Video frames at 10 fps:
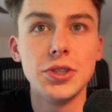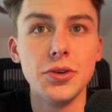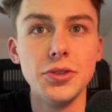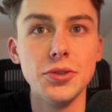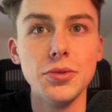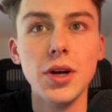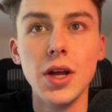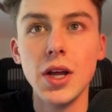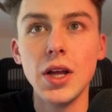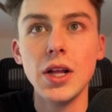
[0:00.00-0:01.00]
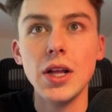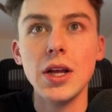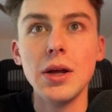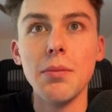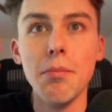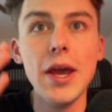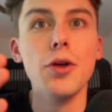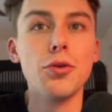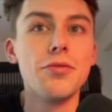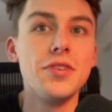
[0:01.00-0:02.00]
you male
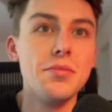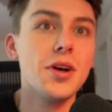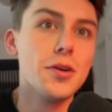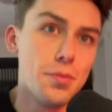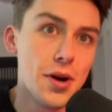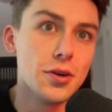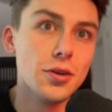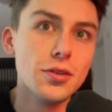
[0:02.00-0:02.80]
or female apparel?